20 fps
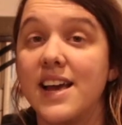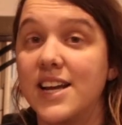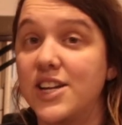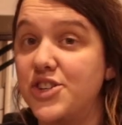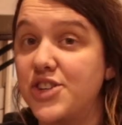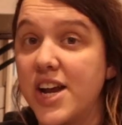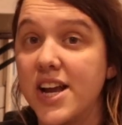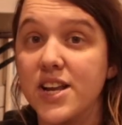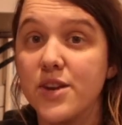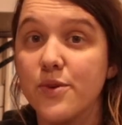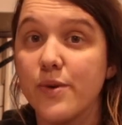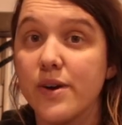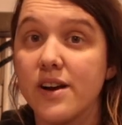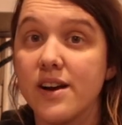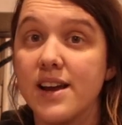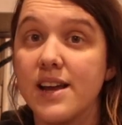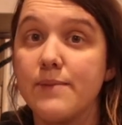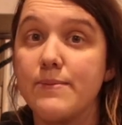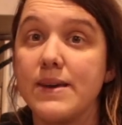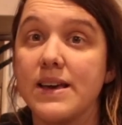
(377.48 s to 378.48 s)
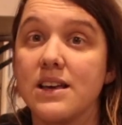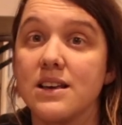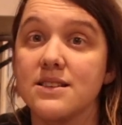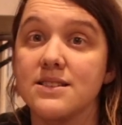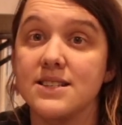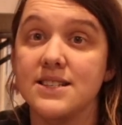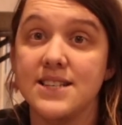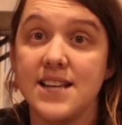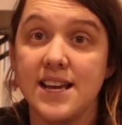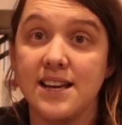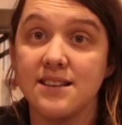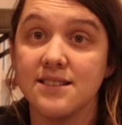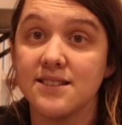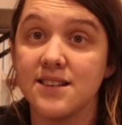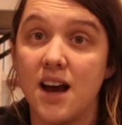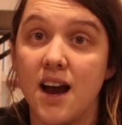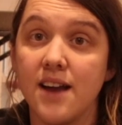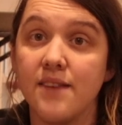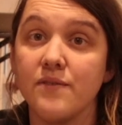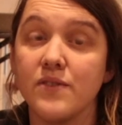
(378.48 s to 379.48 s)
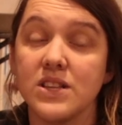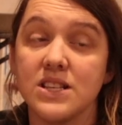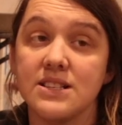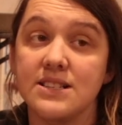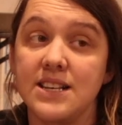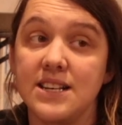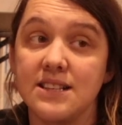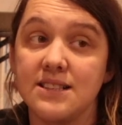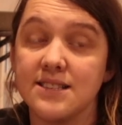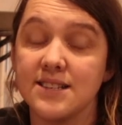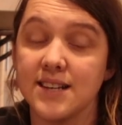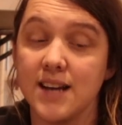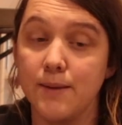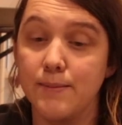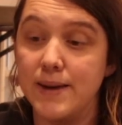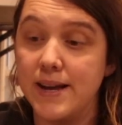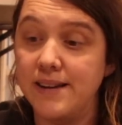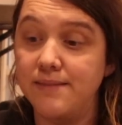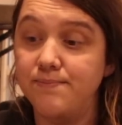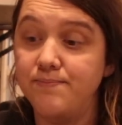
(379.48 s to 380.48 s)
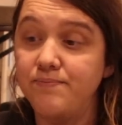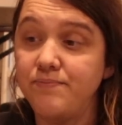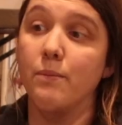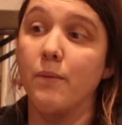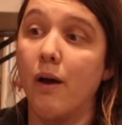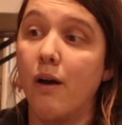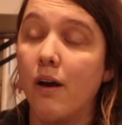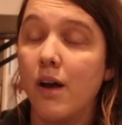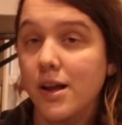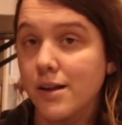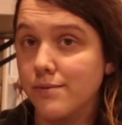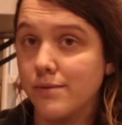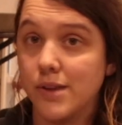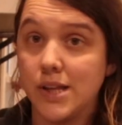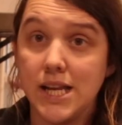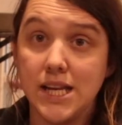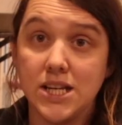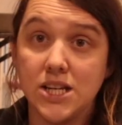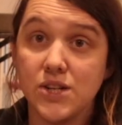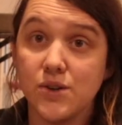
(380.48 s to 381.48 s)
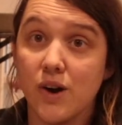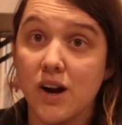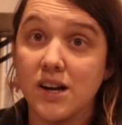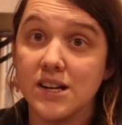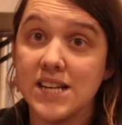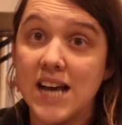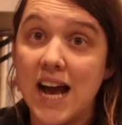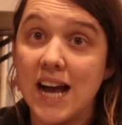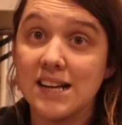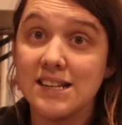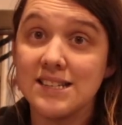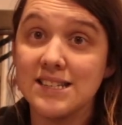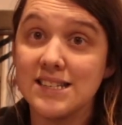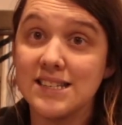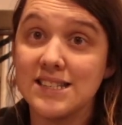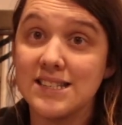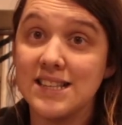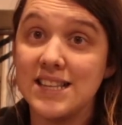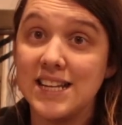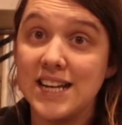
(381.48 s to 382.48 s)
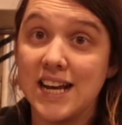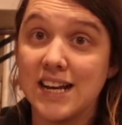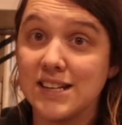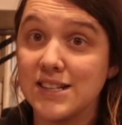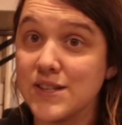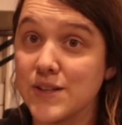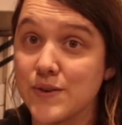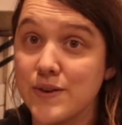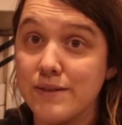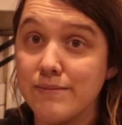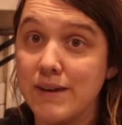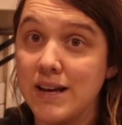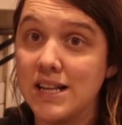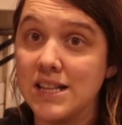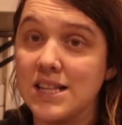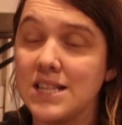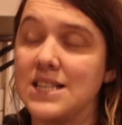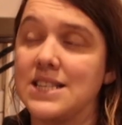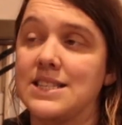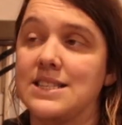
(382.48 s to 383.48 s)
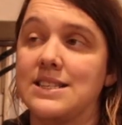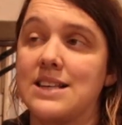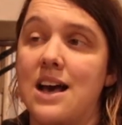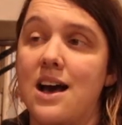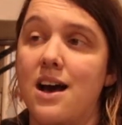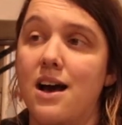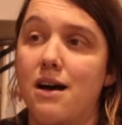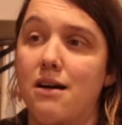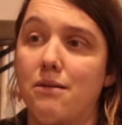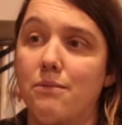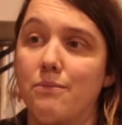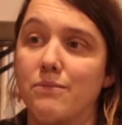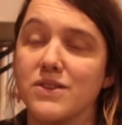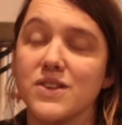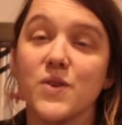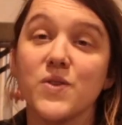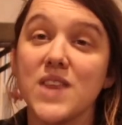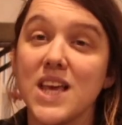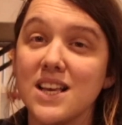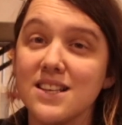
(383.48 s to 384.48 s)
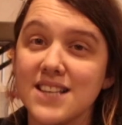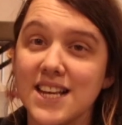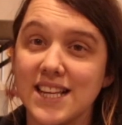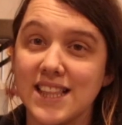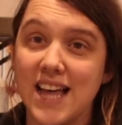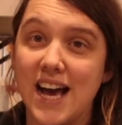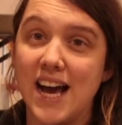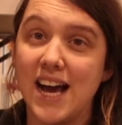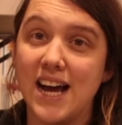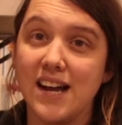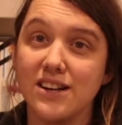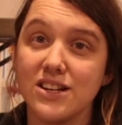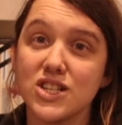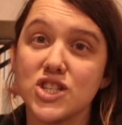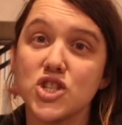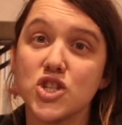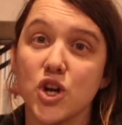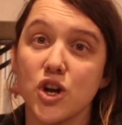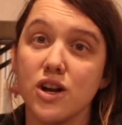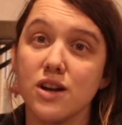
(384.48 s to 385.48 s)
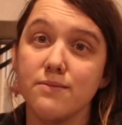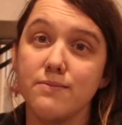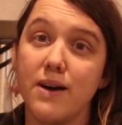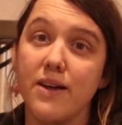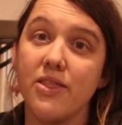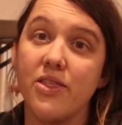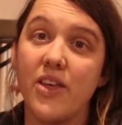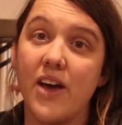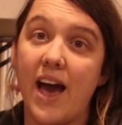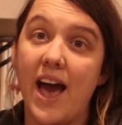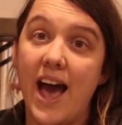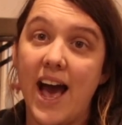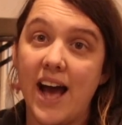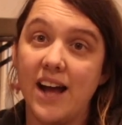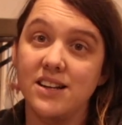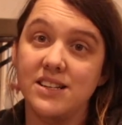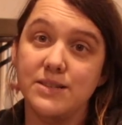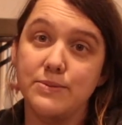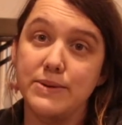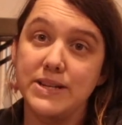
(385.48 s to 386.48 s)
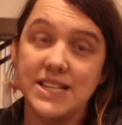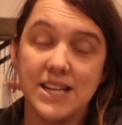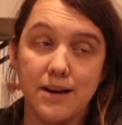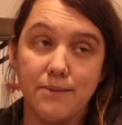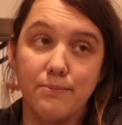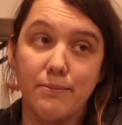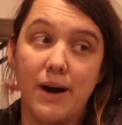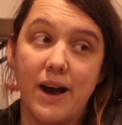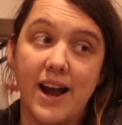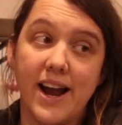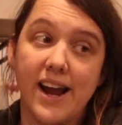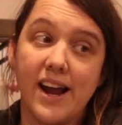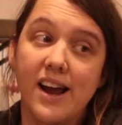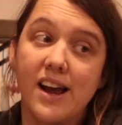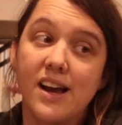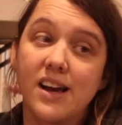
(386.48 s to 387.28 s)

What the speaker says: January because it takes time for the seeds to come in. We need to do our taxes in the next 3 months. So things like that had a certain month that had to be done by.